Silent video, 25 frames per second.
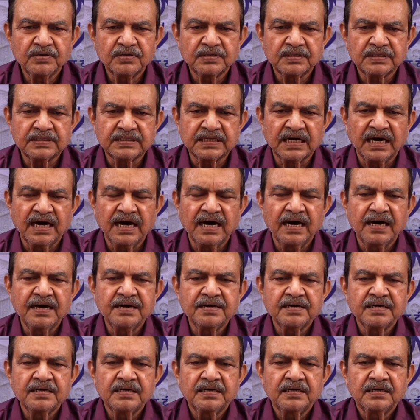the
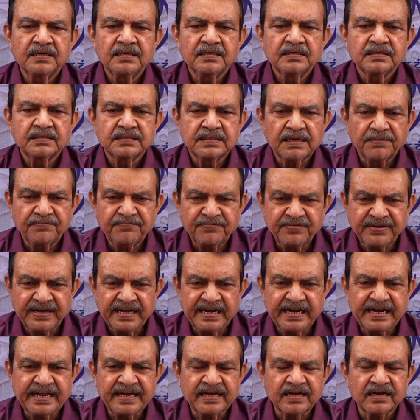
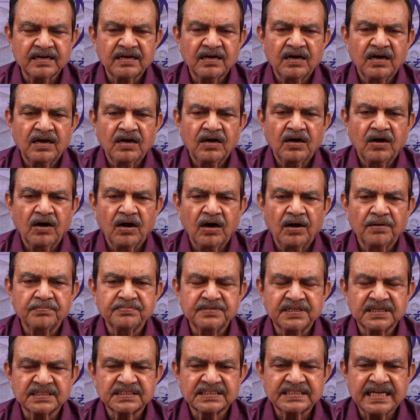feeling of
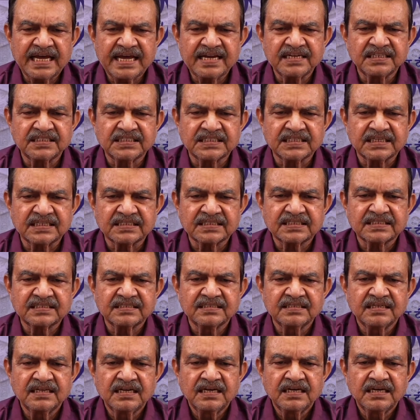the senses.